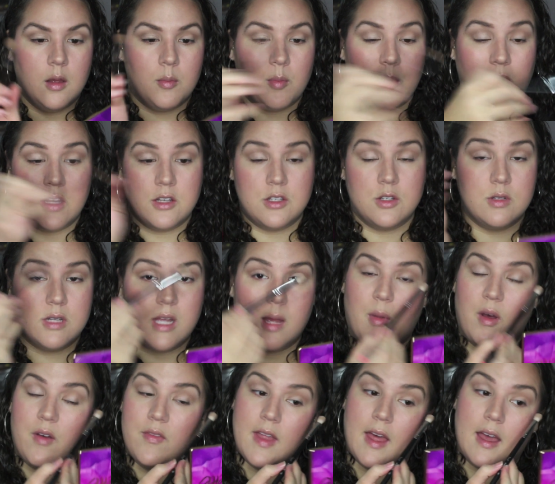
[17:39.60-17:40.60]
But I do
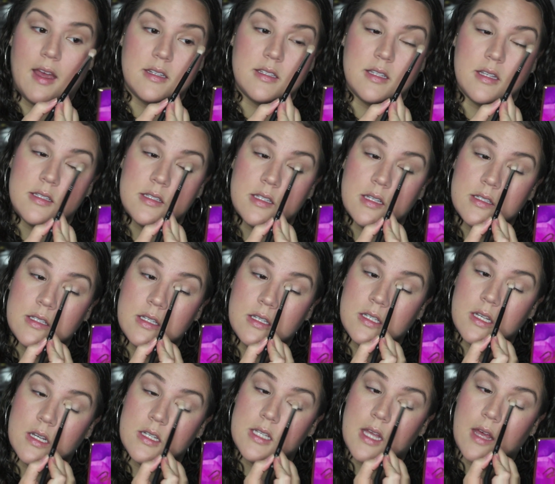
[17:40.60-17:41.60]
tap off the excess because it
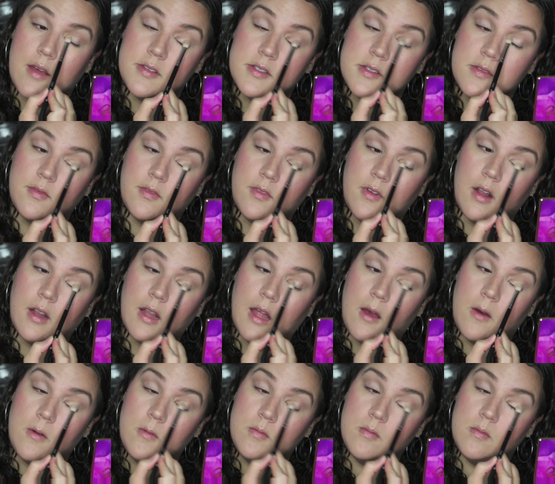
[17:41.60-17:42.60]
does have some
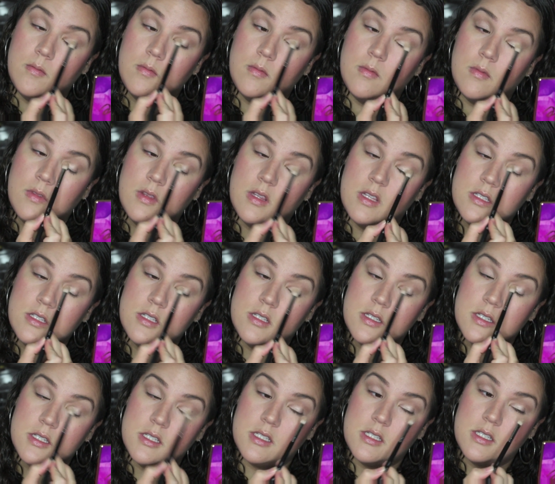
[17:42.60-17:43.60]
fallout. This is
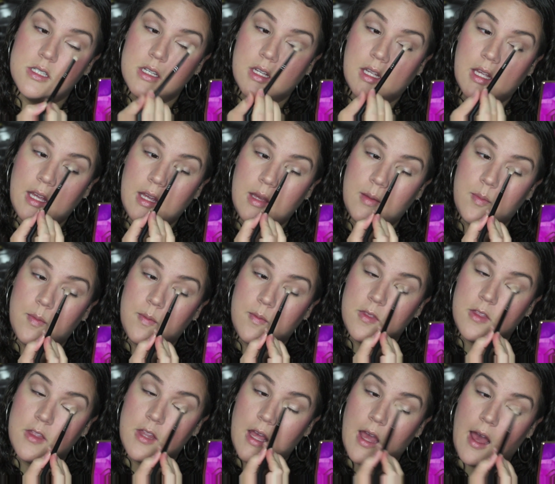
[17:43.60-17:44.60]
just to keep
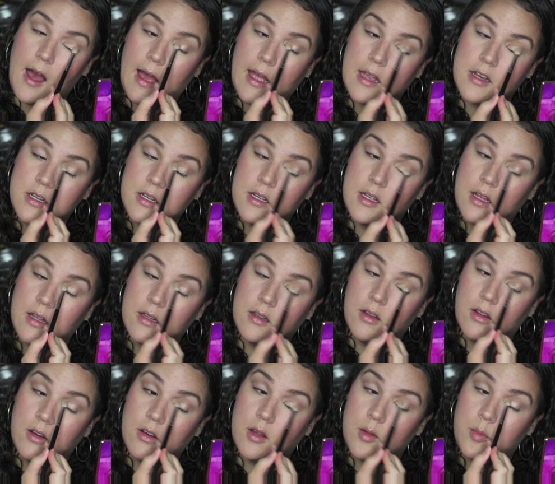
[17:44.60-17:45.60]
the eye
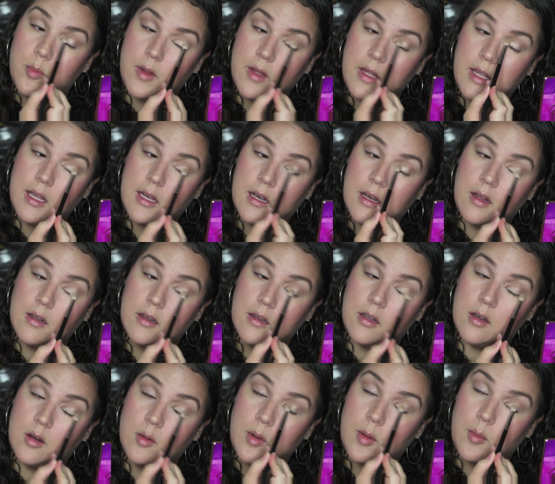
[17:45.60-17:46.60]
look being a
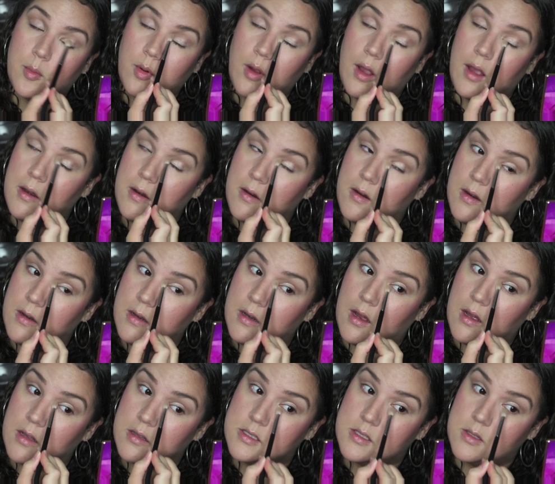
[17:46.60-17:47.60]
little bit brighter and
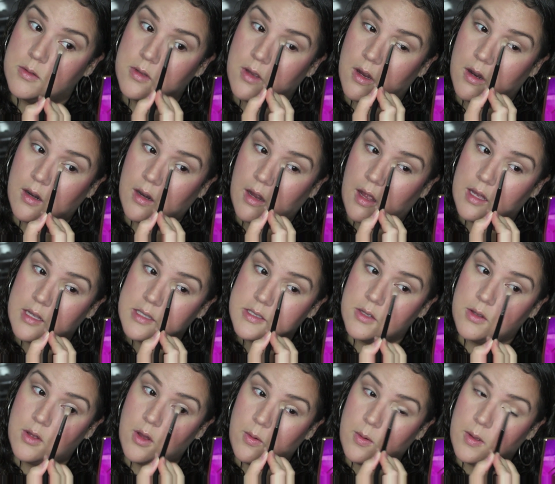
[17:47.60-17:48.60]
not so dark. I
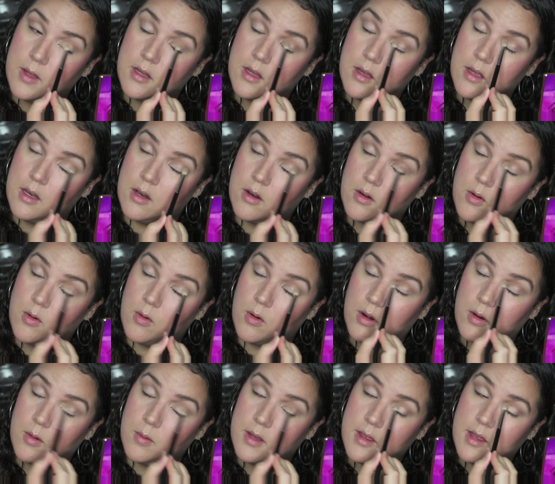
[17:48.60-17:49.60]
also go in the inner
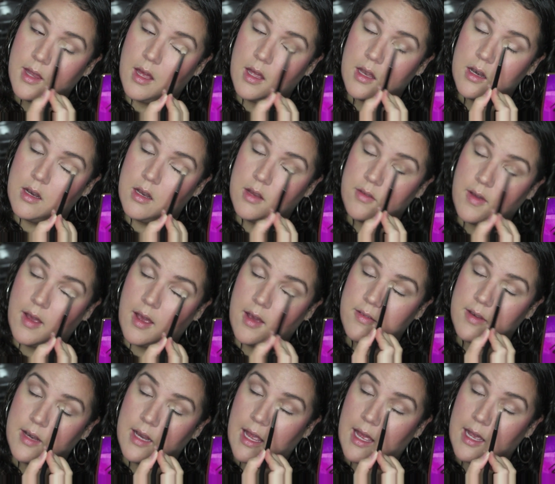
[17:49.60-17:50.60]
corner with that if I have any